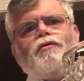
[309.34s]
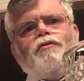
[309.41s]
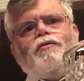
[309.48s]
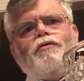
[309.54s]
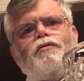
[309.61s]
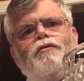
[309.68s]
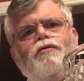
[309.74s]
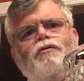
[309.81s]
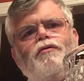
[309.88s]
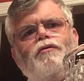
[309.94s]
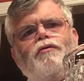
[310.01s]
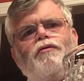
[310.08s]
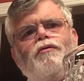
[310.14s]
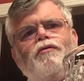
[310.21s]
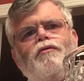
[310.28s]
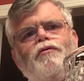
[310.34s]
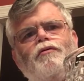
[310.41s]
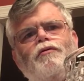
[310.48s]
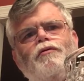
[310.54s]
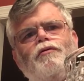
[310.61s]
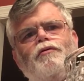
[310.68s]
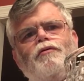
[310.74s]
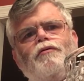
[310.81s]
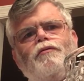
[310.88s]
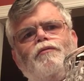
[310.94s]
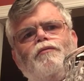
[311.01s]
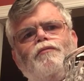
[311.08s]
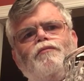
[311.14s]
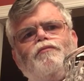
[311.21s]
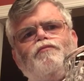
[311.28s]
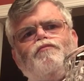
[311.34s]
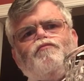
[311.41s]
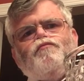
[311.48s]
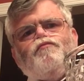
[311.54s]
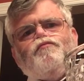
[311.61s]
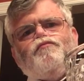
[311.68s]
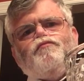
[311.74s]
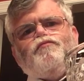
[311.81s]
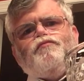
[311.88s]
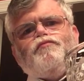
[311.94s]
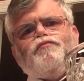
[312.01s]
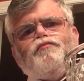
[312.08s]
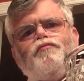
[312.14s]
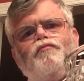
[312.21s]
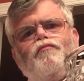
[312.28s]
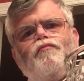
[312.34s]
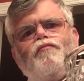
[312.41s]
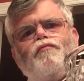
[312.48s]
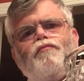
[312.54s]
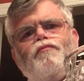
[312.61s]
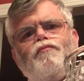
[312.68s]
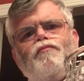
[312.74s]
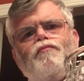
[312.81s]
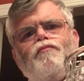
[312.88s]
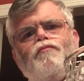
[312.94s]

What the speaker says: [no speech]